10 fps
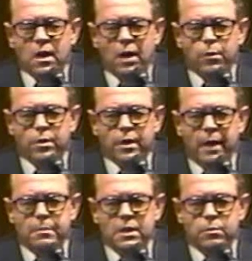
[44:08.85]
I wonder
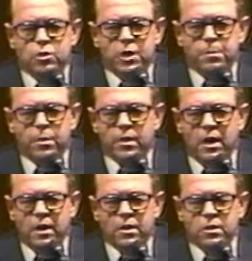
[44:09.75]
how many would say, Brother
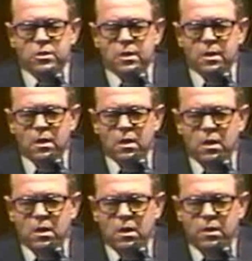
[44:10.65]
Hiles,
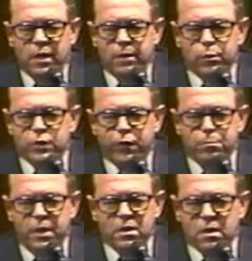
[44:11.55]
that was
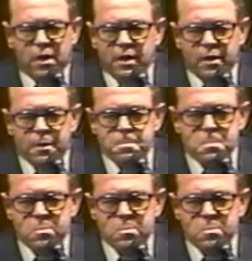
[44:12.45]
for me tonight.